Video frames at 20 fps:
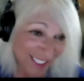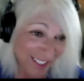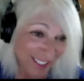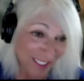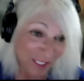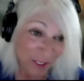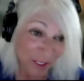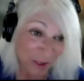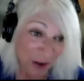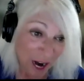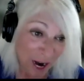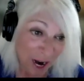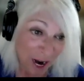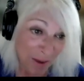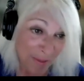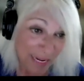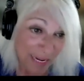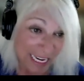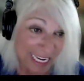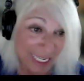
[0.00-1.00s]
your
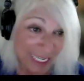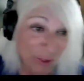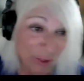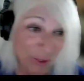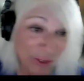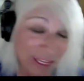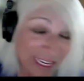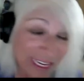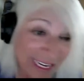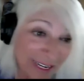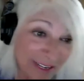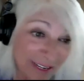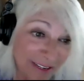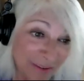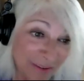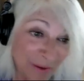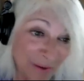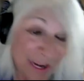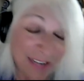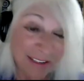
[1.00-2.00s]
hobby, and you think,
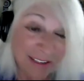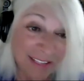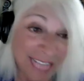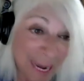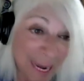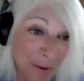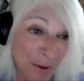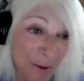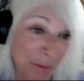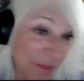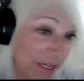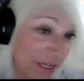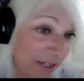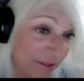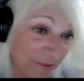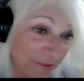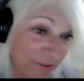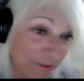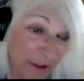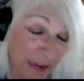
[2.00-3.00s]
well, that would be
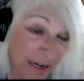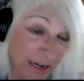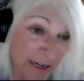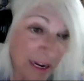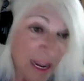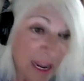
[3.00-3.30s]
fun,